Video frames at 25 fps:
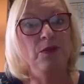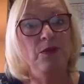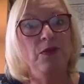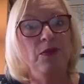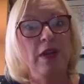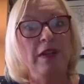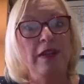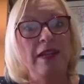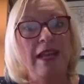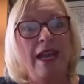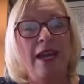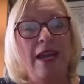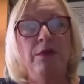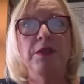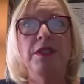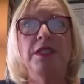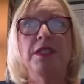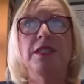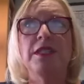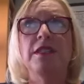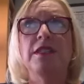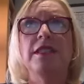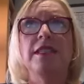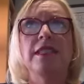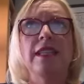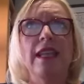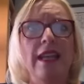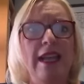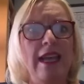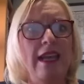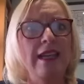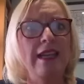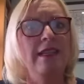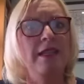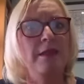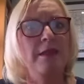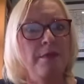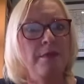allow us to
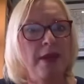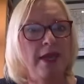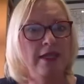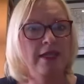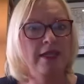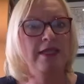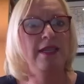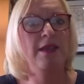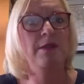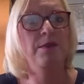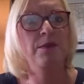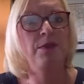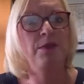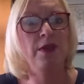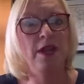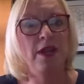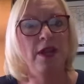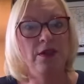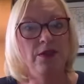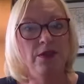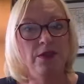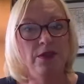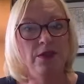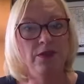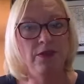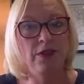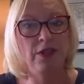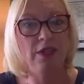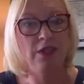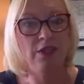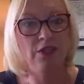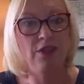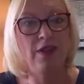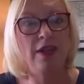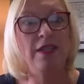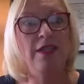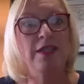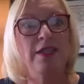select the best embryos for the
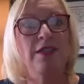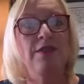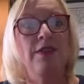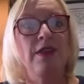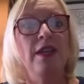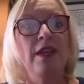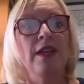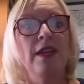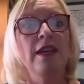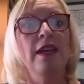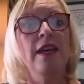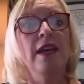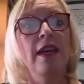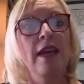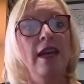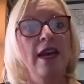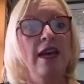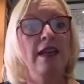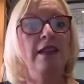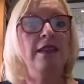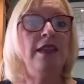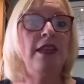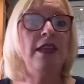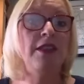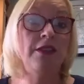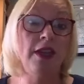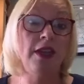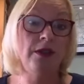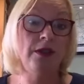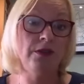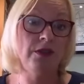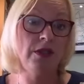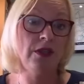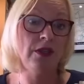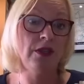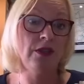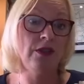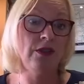transfer, and then
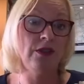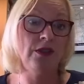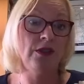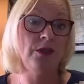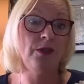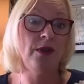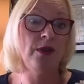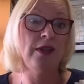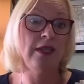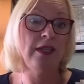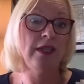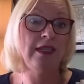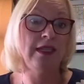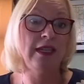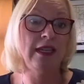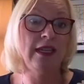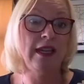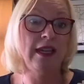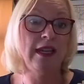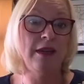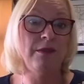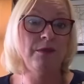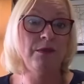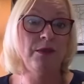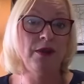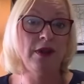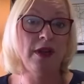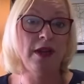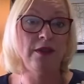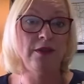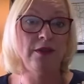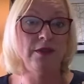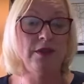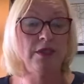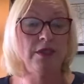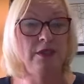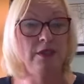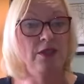those that are good quality
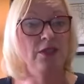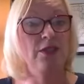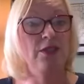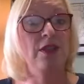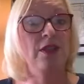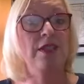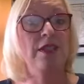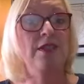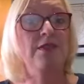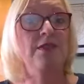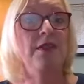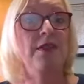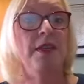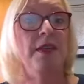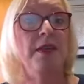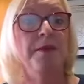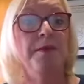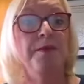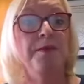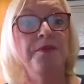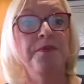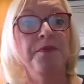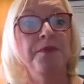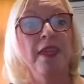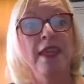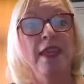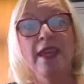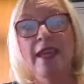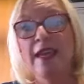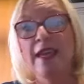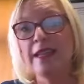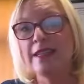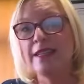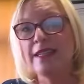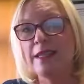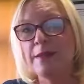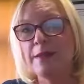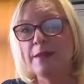embryos to transfer.
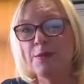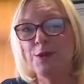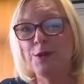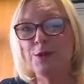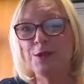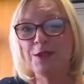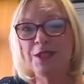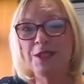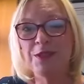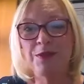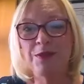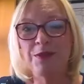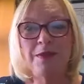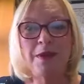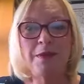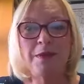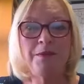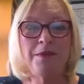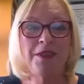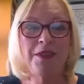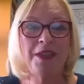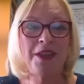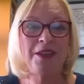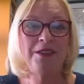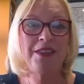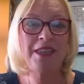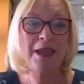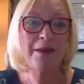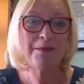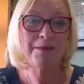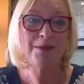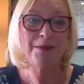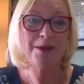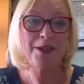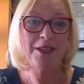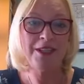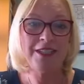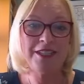It is important to remember, though, the
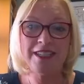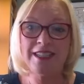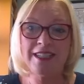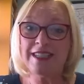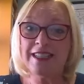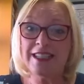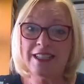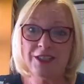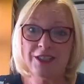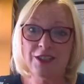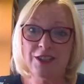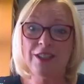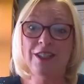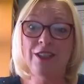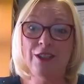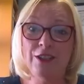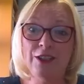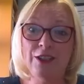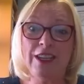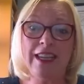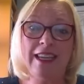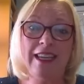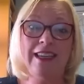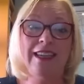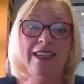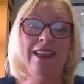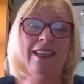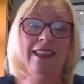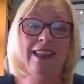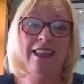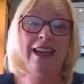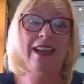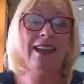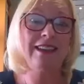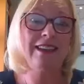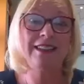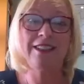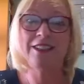embryologist is just looking
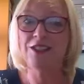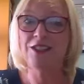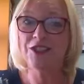at the